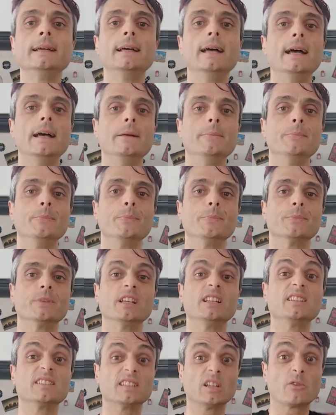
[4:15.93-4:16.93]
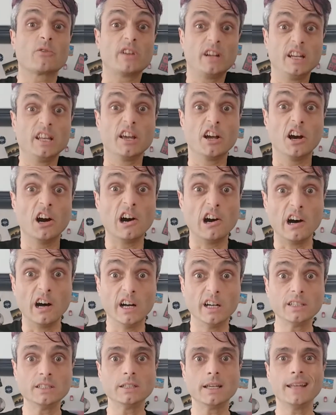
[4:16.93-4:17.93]
and it is not really
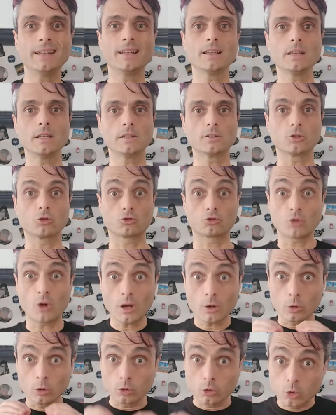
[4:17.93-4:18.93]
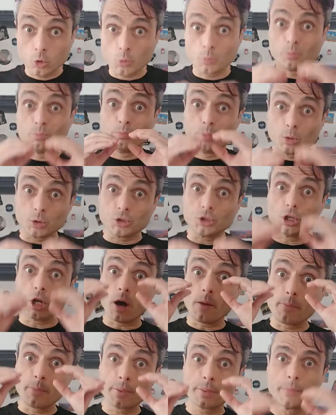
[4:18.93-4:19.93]
hard and the yeast struggles to push it
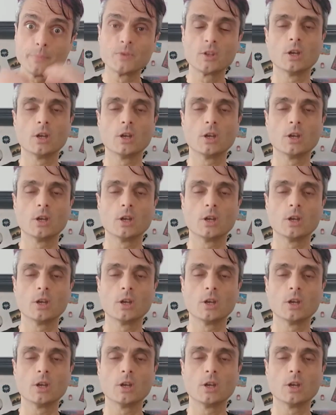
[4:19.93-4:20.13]
up.